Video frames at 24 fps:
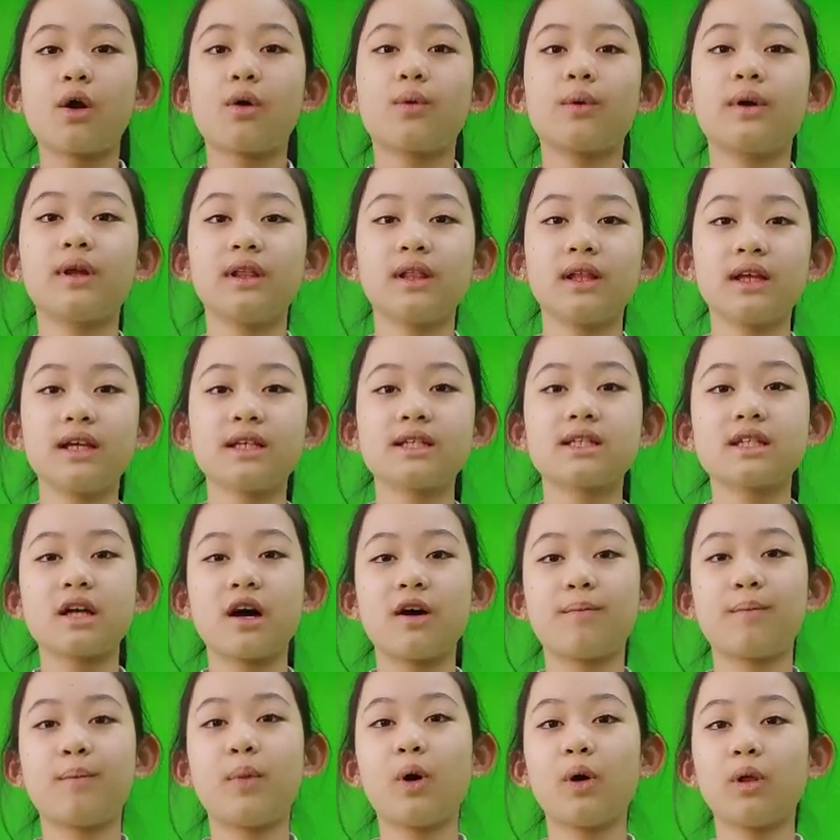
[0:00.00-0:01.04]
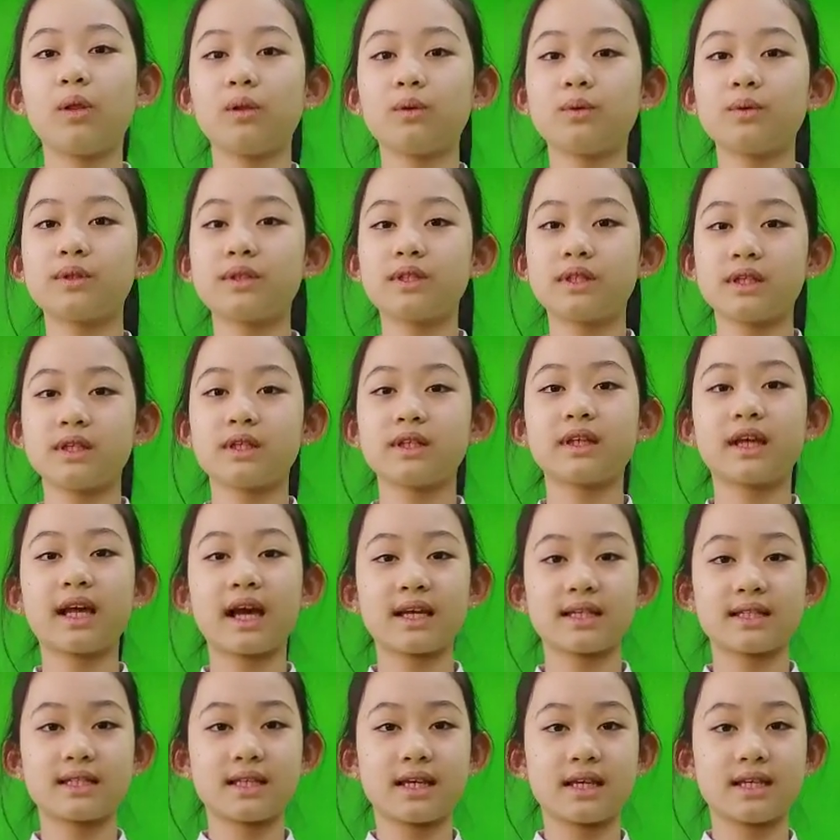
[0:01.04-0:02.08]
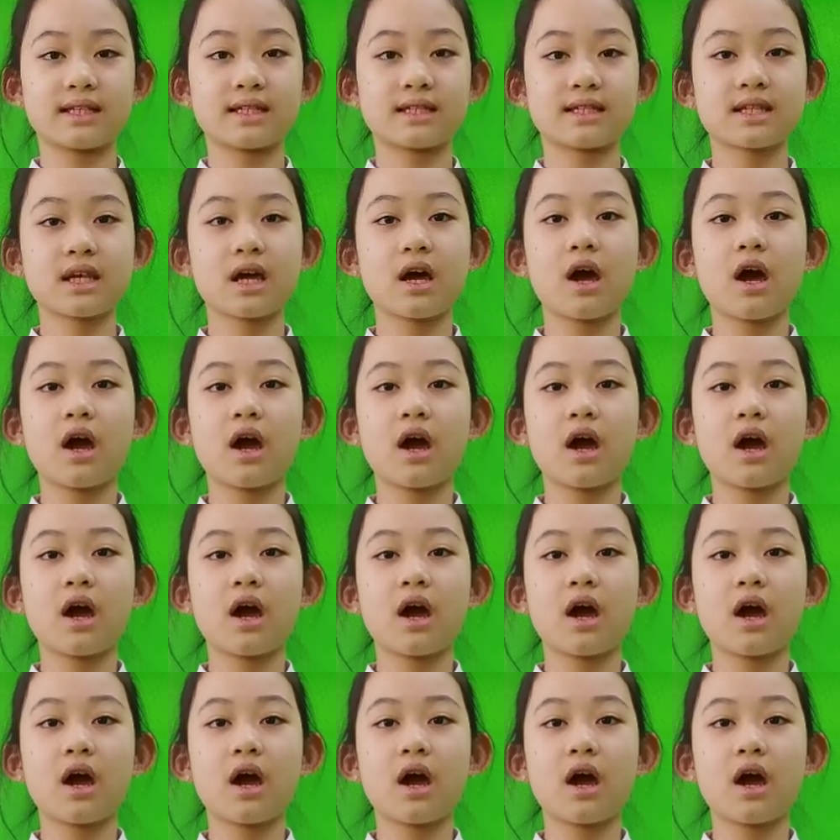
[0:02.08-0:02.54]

release of pollutant gases,